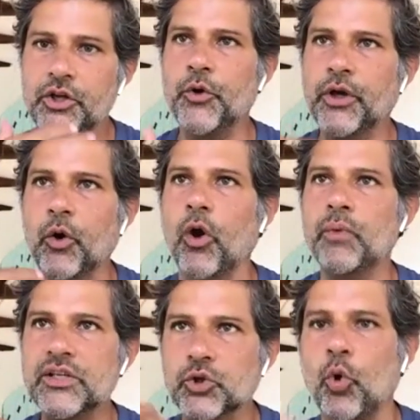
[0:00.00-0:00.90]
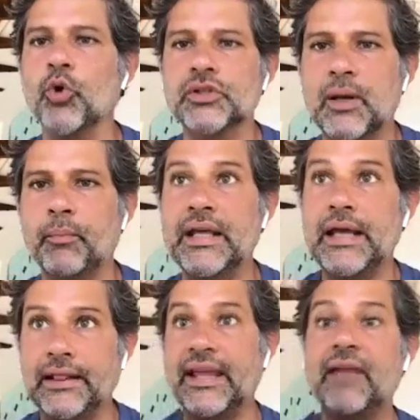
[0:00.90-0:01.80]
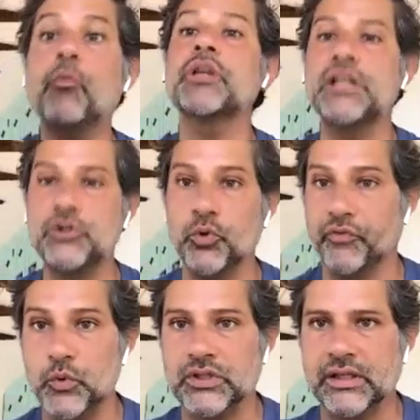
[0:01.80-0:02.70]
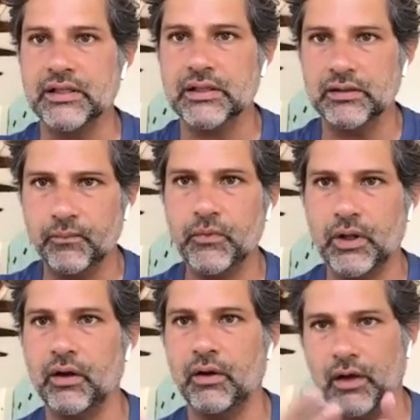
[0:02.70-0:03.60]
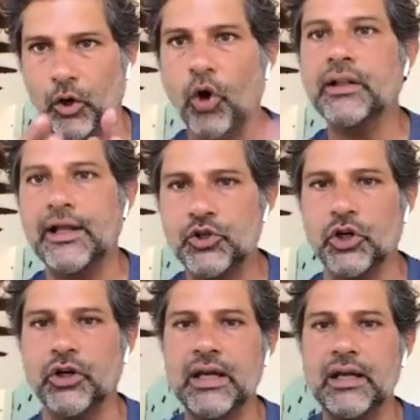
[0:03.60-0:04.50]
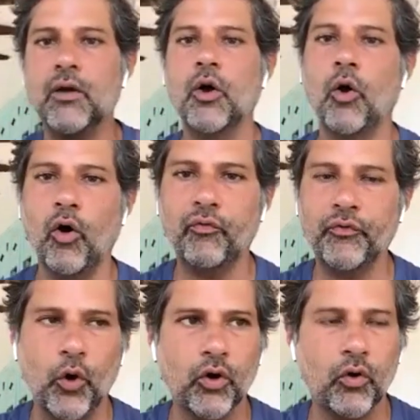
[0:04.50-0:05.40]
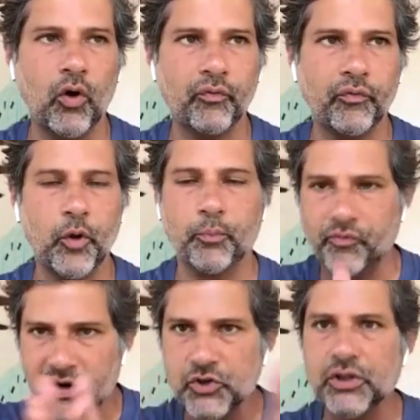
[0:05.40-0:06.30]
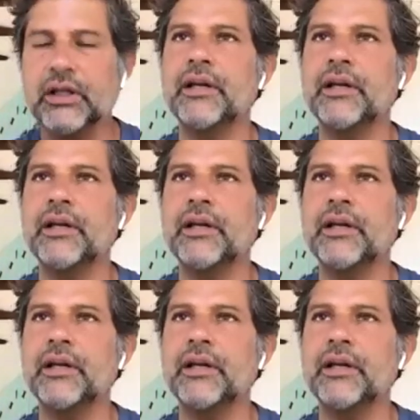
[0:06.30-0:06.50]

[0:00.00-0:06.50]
You know, you can always coach somebody and they would teach you a few skills along that journey of your professional